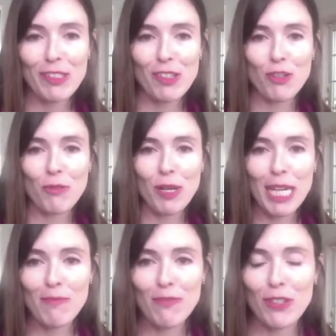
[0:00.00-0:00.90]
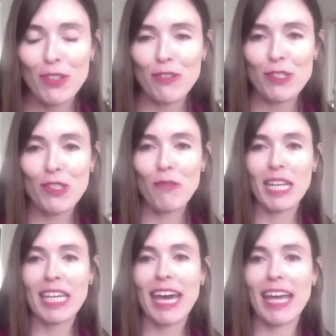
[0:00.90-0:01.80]
a dream for so
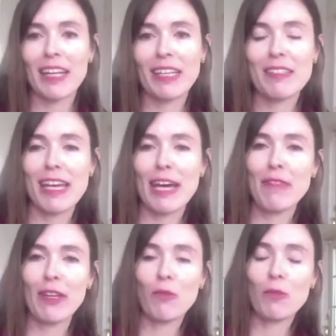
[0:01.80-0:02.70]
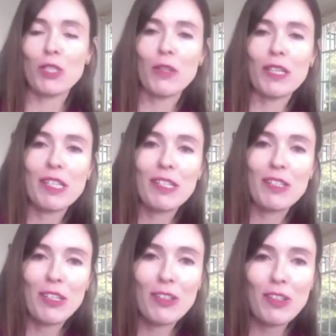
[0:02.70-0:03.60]
many candidates to have that opportunity
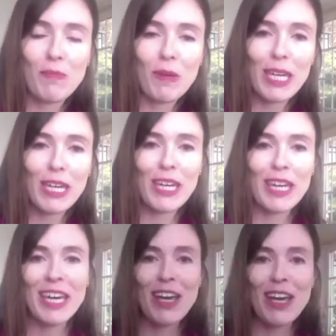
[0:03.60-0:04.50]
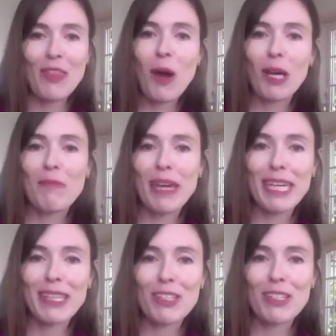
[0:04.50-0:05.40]
to be the one
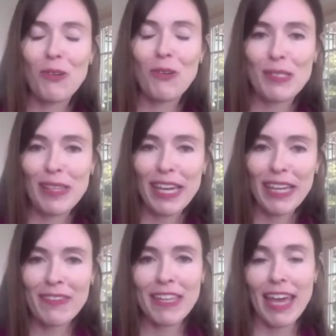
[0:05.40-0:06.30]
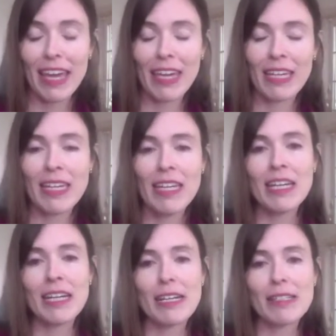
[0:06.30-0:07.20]
making the choice at the end of the day.
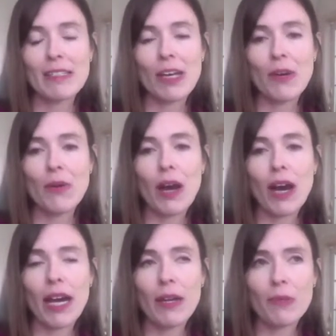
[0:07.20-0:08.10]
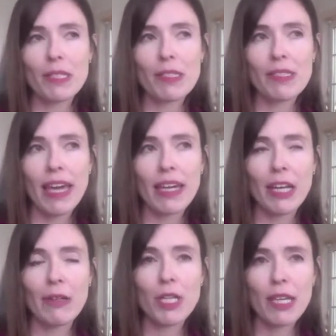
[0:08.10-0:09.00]
So I would say,
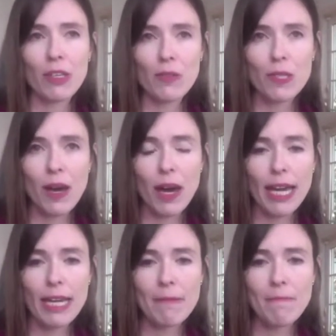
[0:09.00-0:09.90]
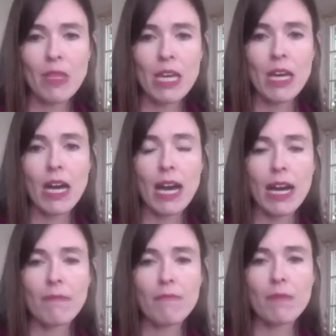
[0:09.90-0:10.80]
take your time.
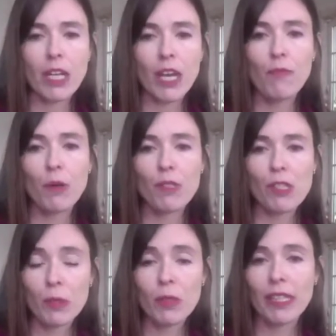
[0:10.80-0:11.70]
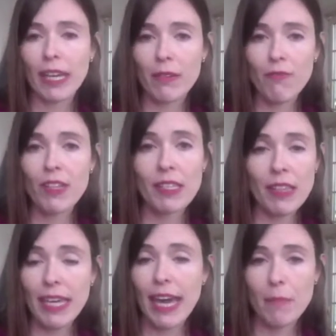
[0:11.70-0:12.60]
If possible, again,
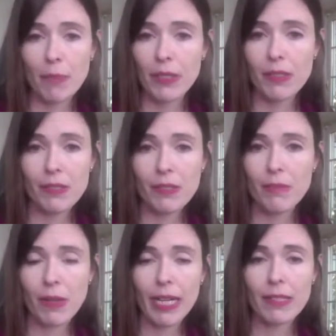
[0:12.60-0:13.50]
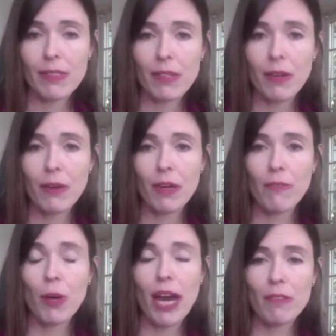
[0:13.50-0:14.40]
visit the campus. Right. So
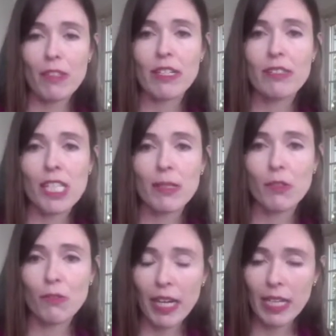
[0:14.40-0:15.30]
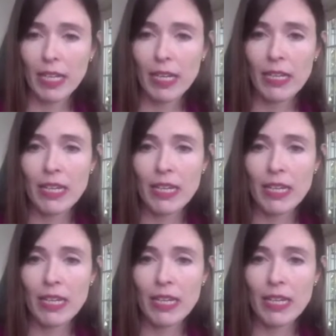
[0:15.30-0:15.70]
if you haven't done so already,